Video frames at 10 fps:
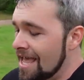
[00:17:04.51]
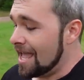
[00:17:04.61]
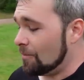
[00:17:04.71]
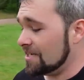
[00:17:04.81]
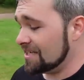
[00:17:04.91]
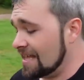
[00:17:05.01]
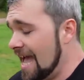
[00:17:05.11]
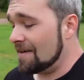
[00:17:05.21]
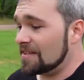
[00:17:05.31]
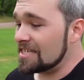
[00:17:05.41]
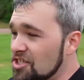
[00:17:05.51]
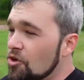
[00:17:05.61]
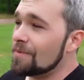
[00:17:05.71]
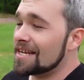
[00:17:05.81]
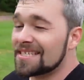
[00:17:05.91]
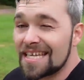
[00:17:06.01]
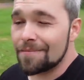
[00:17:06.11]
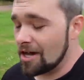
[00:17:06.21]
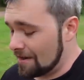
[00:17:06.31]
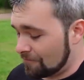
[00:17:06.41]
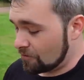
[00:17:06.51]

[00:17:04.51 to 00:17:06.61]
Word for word: and we still have at least two minutes to keep hunting